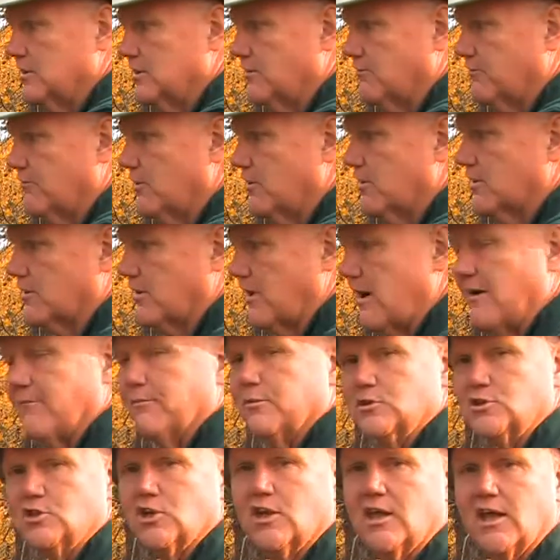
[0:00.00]
in the photograph,
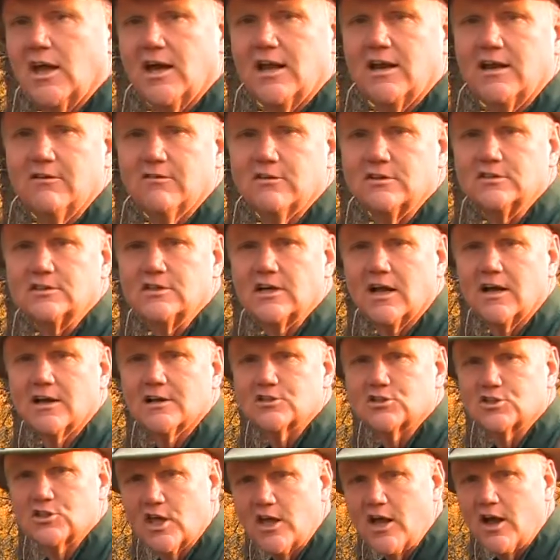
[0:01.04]
but you can't even tell
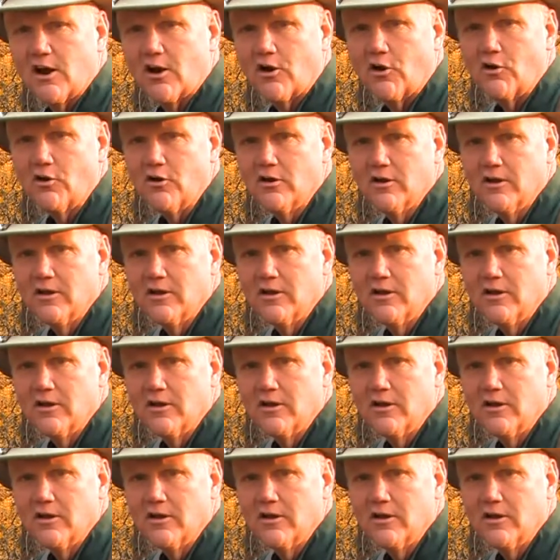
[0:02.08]
it's there